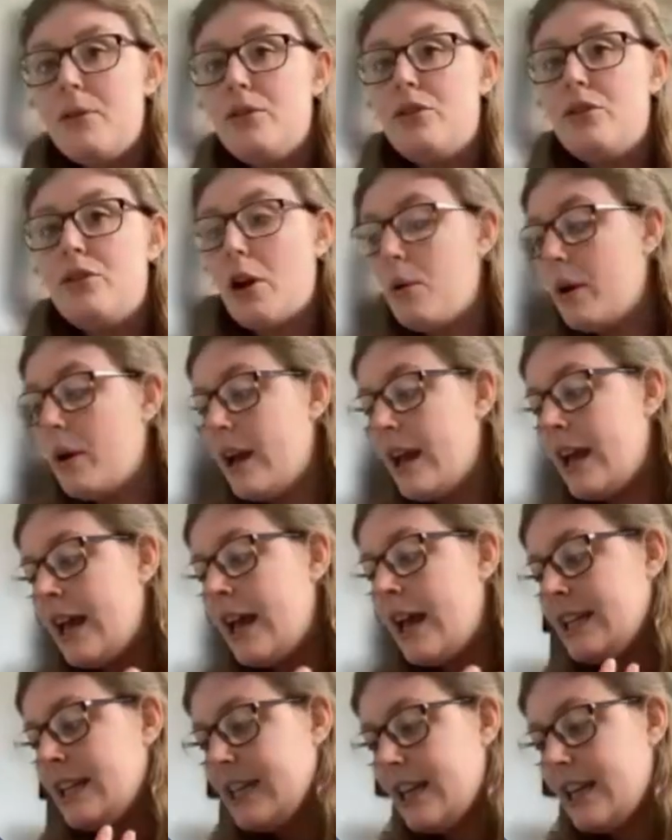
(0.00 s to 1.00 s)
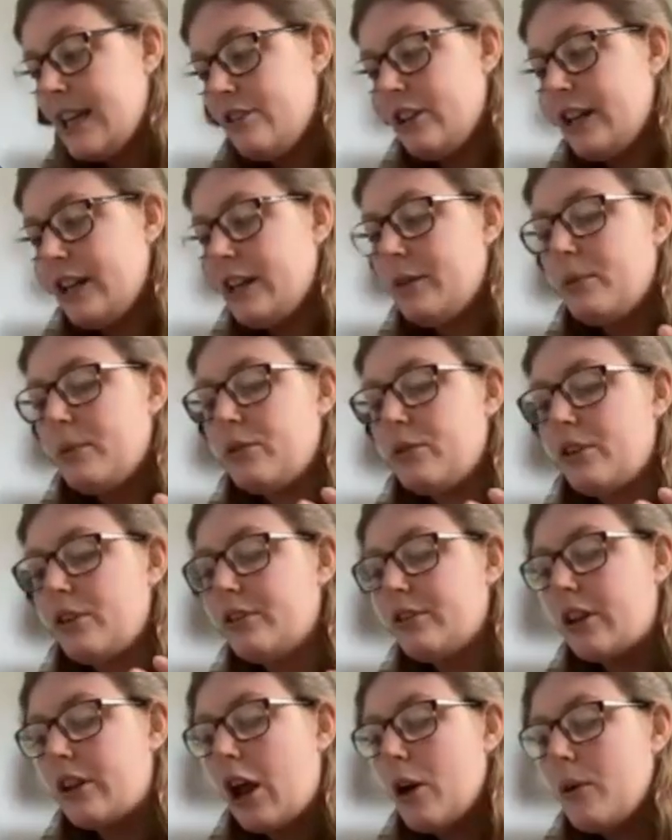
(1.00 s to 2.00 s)
So initially there was a
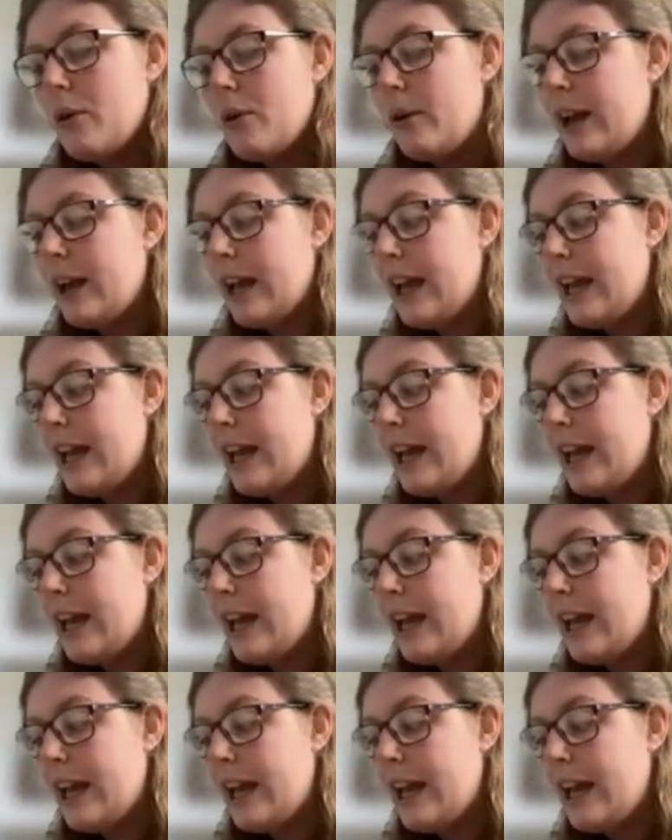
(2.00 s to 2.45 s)
slow